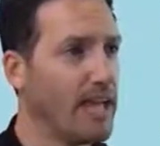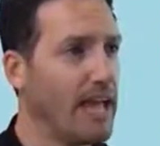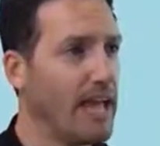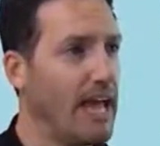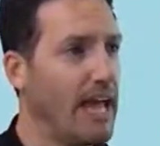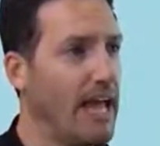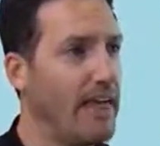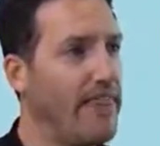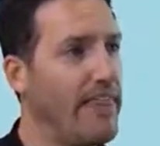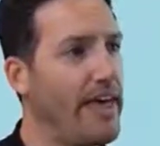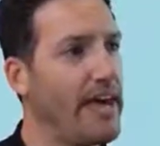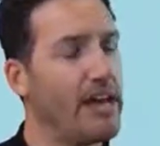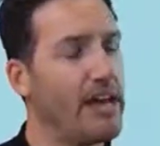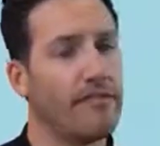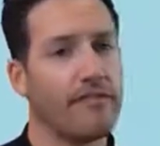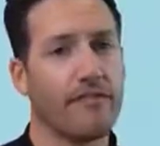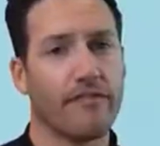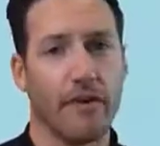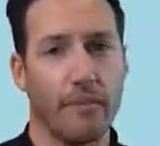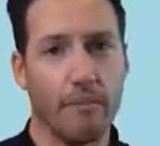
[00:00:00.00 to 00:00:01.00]
And
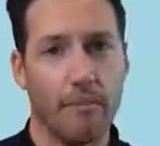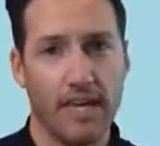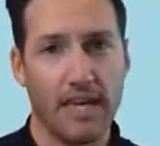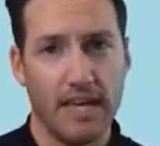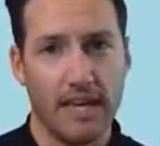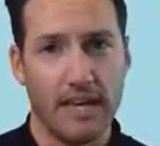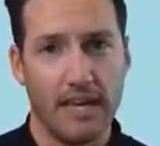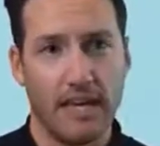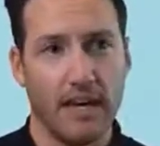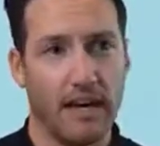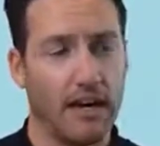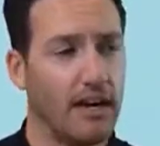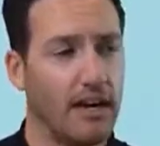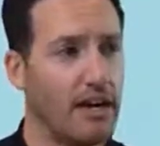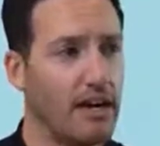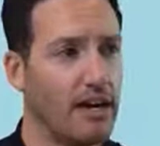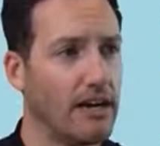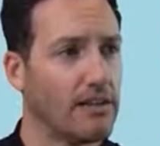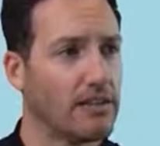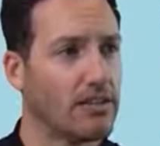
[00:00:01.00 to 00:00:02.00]
then for me,
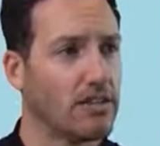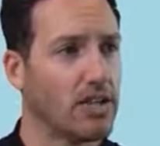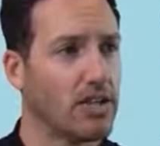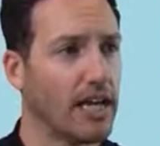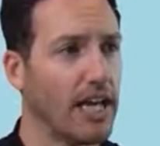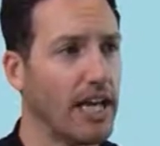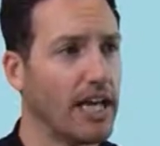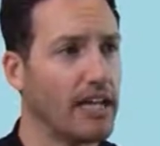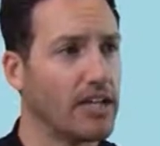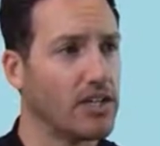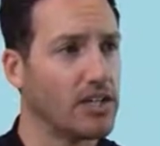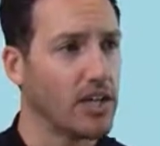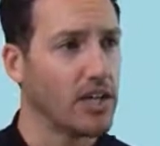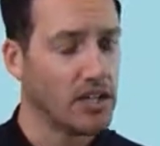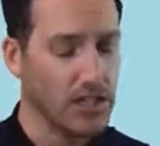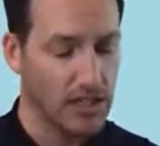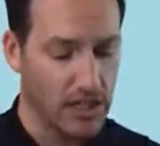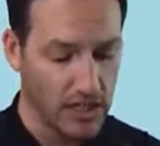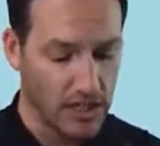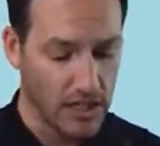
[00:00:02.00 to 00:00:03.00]
to get into
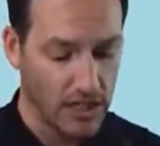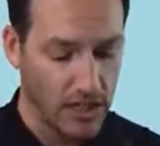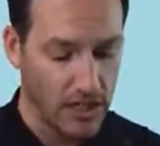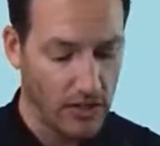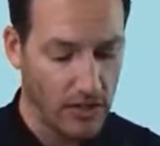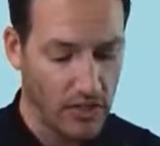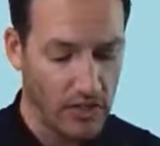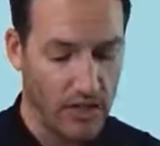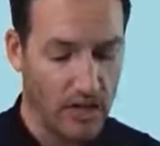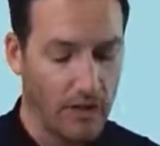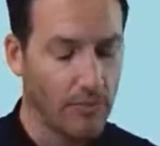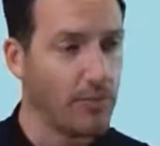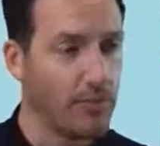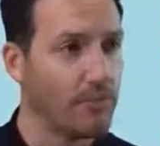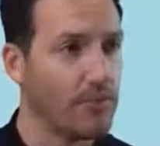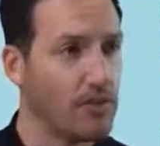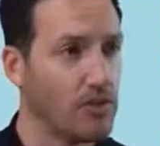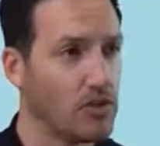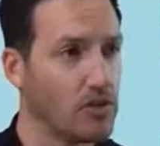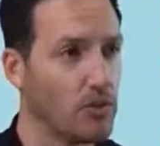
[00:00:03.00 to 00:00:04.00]
consistent units that
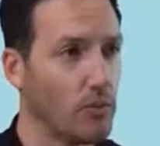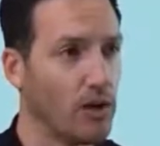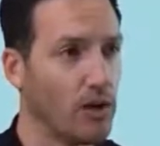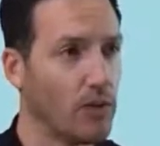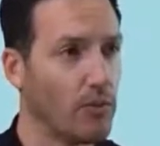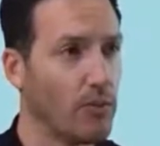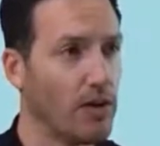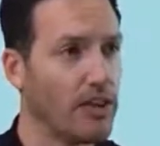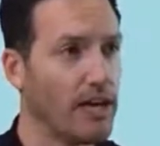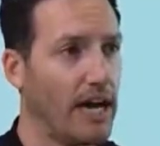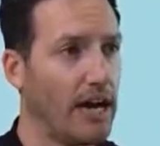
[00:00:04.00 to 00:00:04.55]
I'm used to working with,